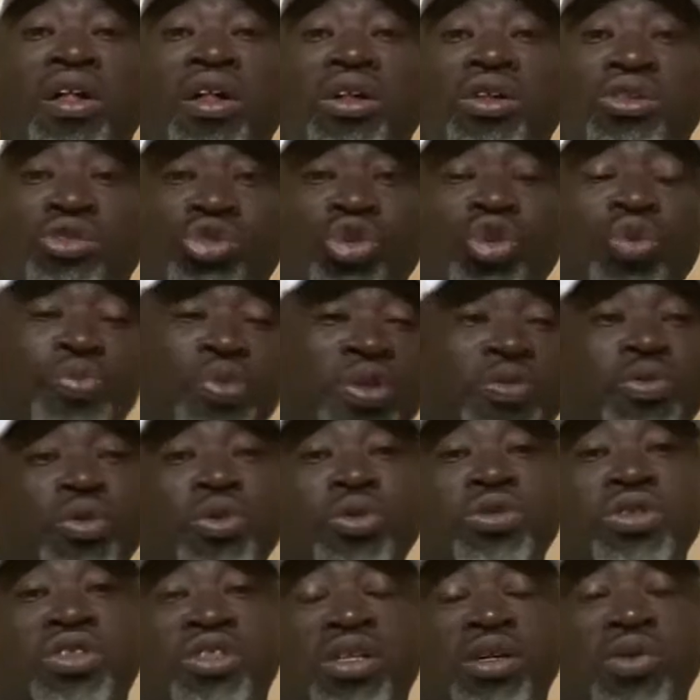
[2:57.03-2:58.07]
So people
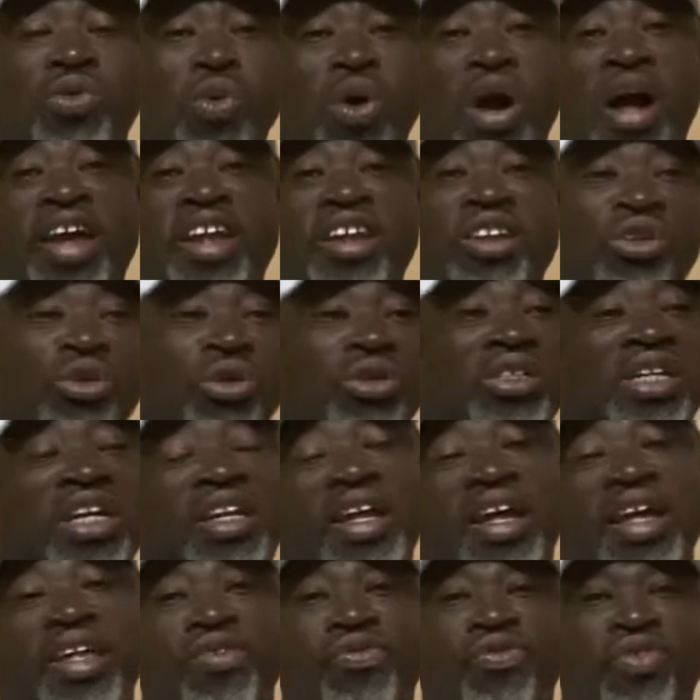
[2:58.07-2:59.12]
will say, why not
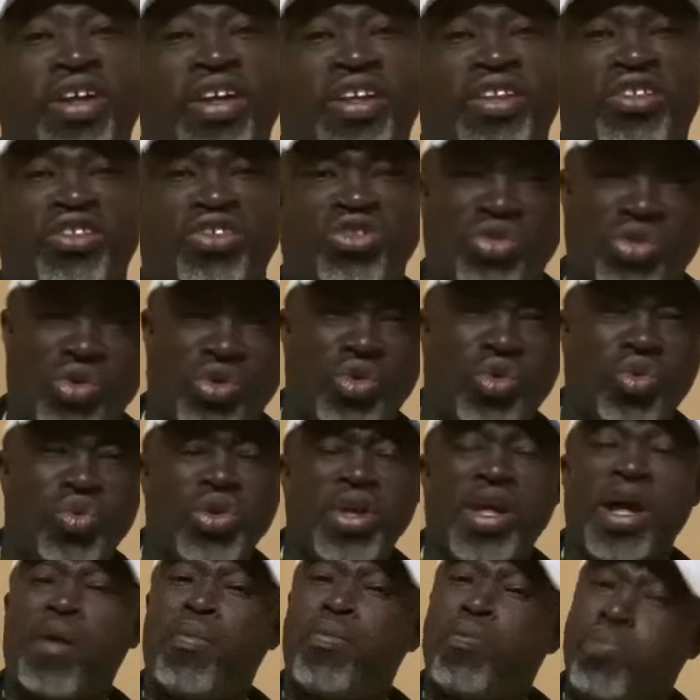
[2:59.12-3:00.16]
other event? No,
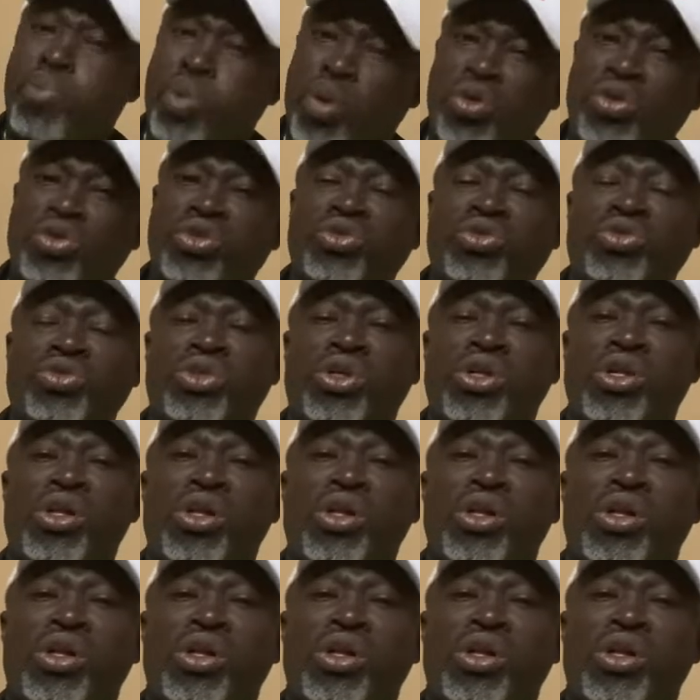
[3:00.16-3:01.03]
we are born